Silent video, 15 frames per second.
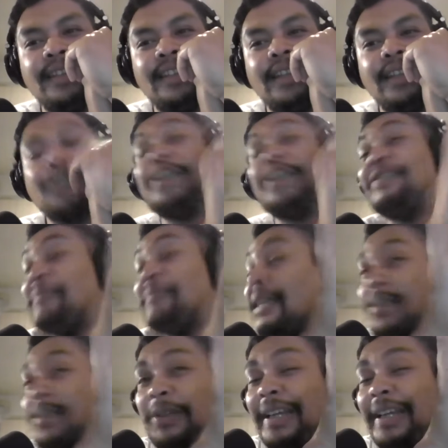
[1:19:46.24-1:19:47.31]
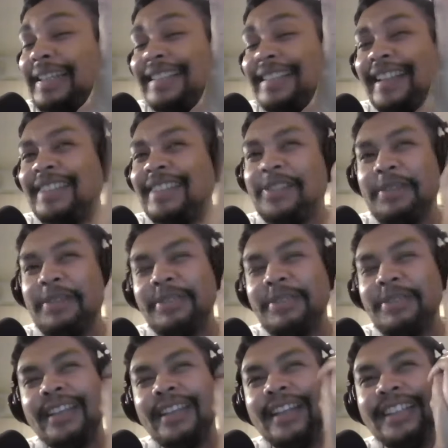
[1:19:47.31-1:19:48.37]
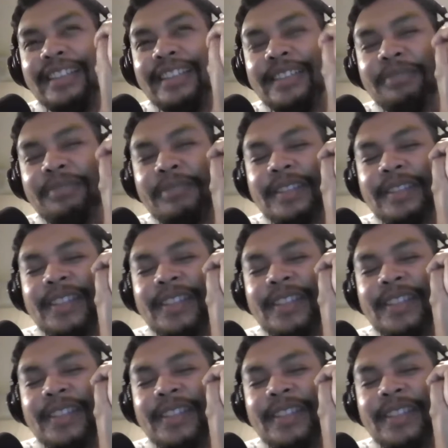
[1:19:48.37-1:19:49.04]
I don't know if it makes any sense what I'm just saying, but